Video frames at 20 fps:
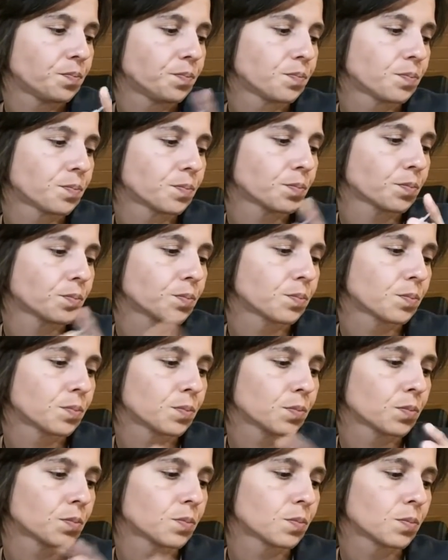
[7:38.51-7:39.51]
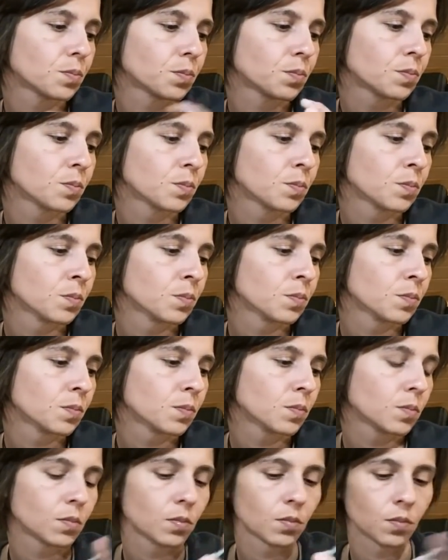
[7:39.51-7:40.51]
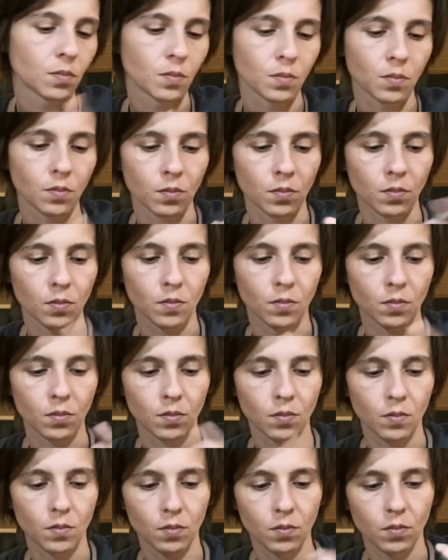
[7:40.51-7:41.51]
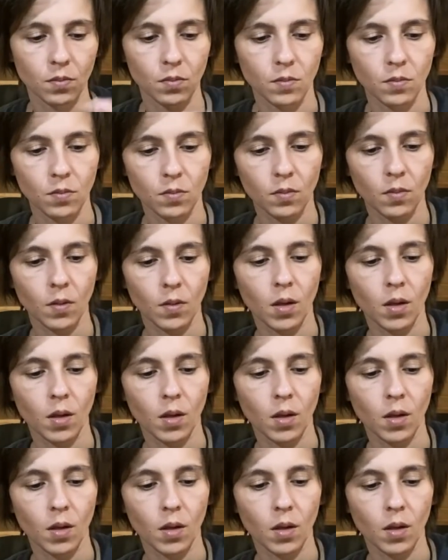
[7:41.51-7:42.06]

No one is speaking in this clip.